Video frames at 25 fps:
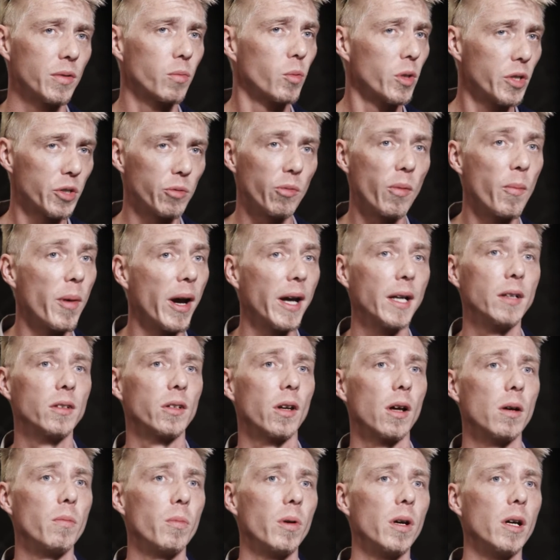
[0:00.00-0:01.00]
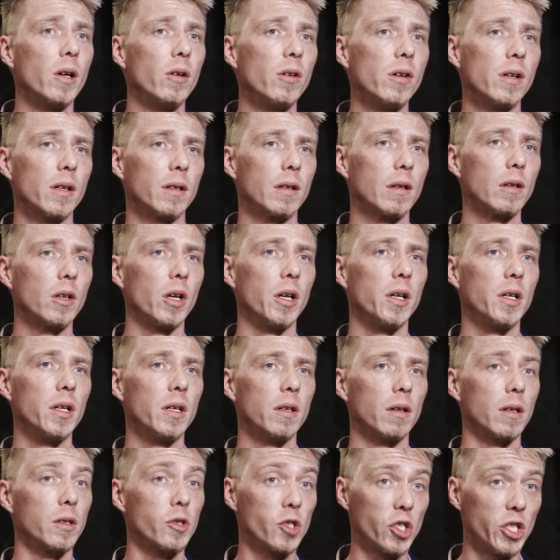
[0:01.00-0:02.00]
which remained Liberia, Guinea
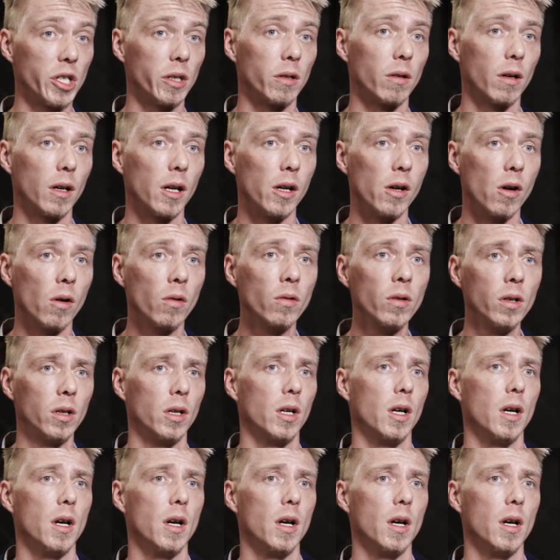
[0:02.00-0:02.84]
and Sierra Leone.